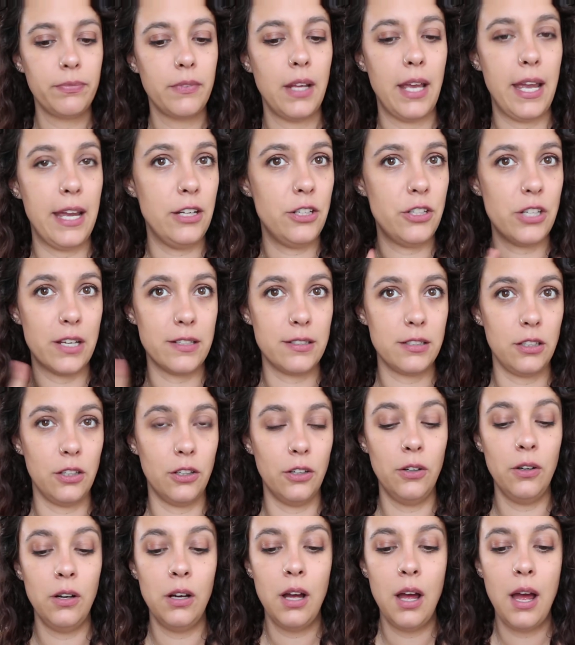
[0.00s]

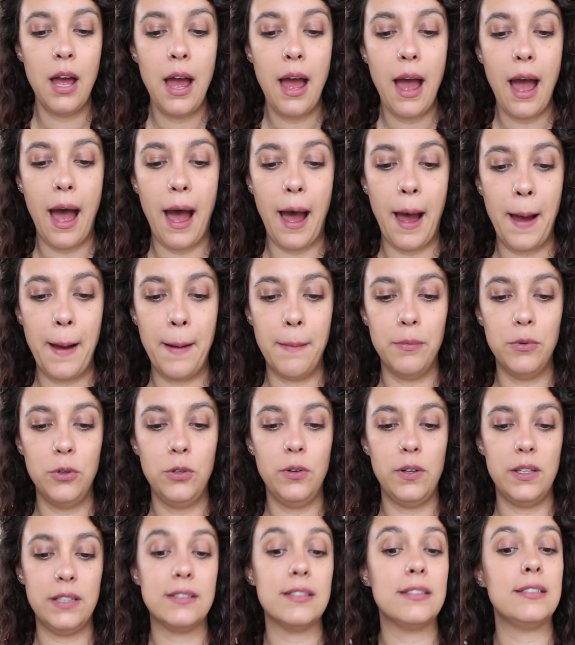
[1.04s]
HSU,
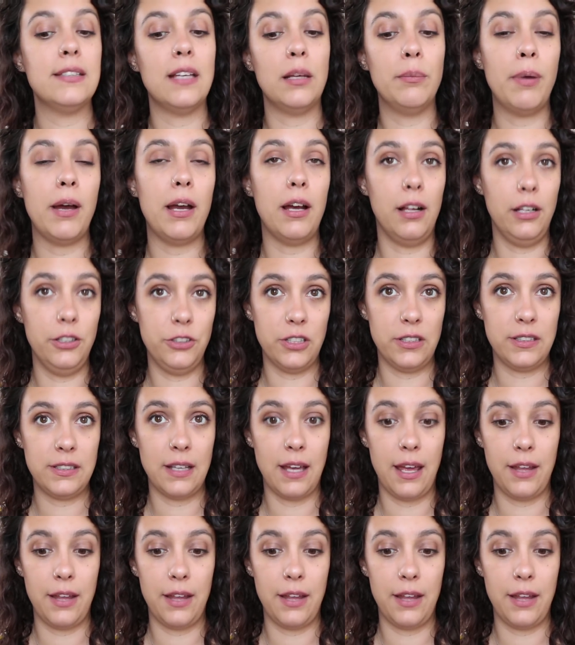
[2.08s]
who is a cell biologist